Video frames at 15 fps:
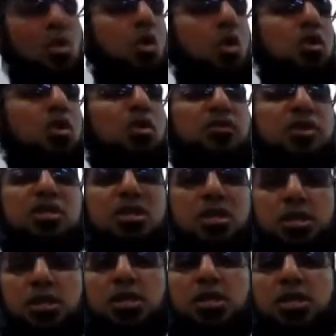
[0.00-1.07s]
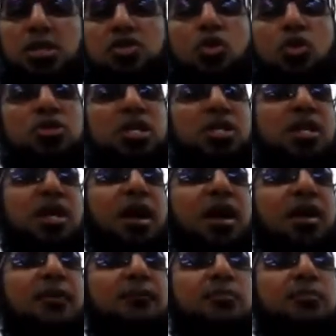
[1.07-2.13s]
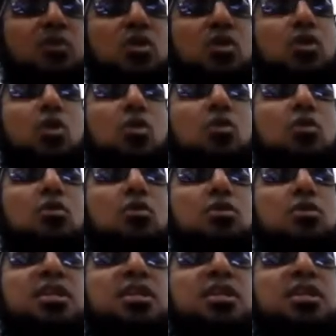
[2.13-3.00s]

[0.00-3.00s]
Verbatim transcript: All of this clearly shows that they are you know,